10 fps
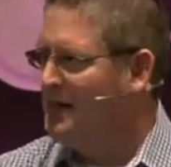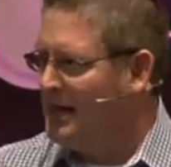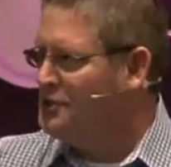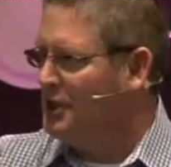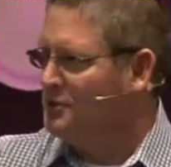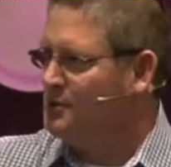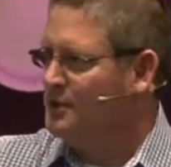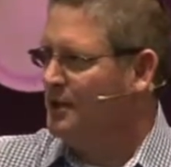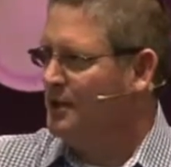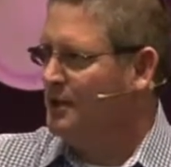Not
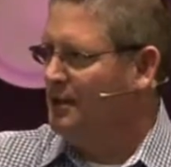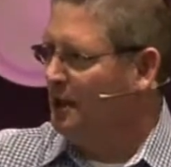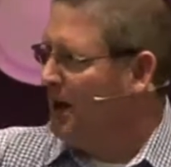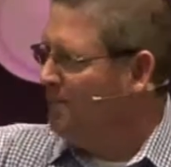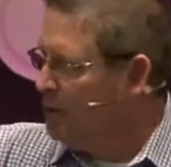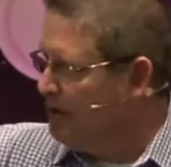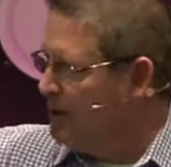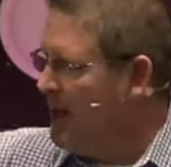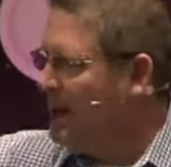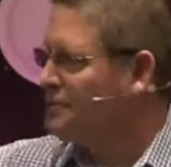just a couple of
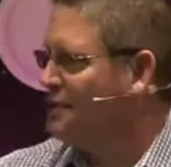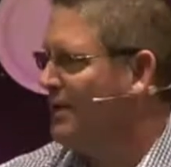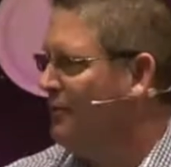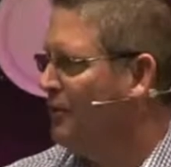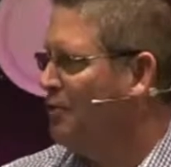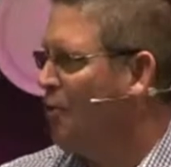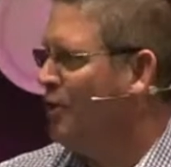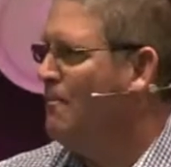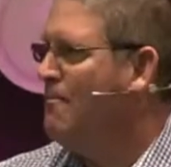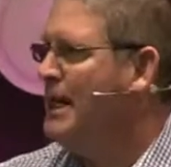blocks around the
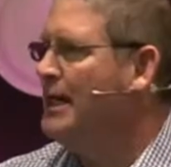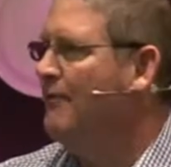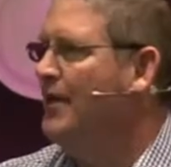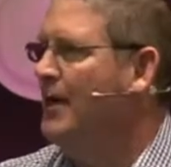corner. Many